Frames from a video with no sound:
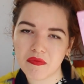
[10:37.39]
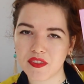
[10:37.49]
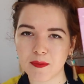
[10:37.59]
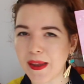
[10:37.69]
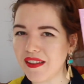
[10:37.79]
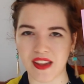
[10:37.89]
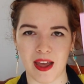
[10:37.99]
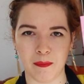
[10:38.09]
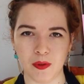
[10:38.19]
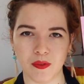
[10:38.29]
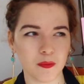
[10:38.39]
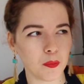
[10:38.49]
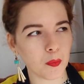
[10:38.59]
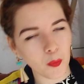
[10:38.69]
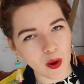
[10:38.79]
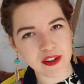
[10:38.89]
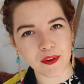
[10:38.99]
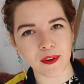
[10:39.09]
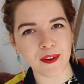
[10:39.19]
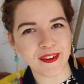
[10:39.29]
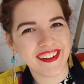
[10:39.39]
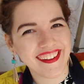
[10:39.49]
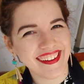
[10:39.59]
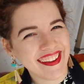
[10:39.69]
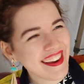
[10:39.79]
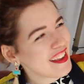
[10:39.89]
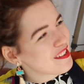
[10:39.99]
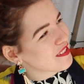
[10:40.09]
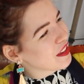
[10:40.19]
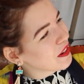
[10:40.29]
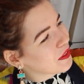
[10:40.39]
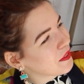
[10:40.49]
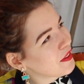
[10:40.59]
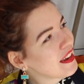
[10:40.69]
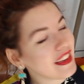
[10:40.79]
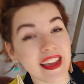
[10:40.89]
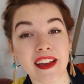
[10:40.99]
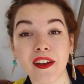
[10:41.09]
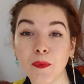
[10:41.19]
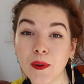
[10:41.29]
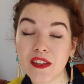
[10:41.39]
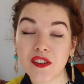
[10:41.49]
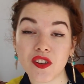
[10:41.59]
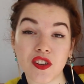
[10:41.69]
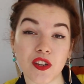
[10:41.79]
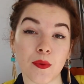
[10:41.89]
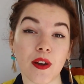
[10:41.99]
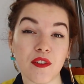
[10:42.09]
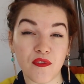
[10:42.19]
space camel. Why not? So yeah, I wanted to do a